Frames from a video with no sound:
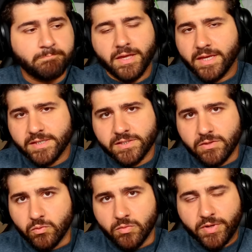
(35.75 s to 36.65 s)
I asked
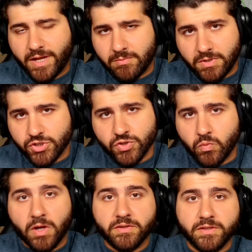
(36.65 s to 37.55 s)
the woman how much she
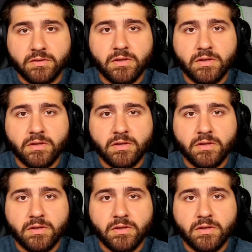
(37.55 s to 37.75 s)
wanted,